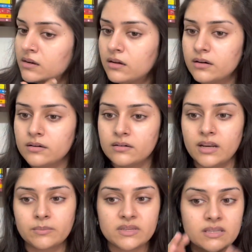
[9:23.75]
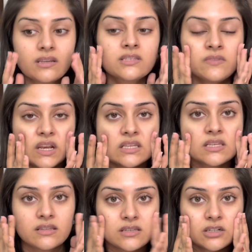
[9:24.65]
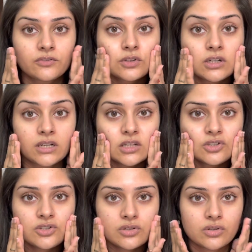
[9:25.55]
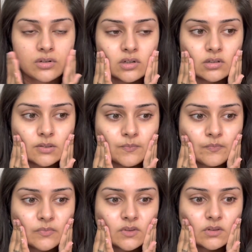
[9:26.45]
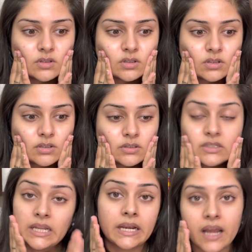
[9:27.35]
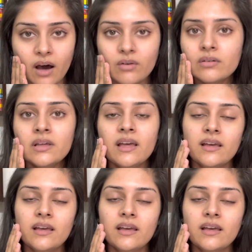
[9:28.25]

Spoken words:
Like my skin is very sensitive to the touch till now.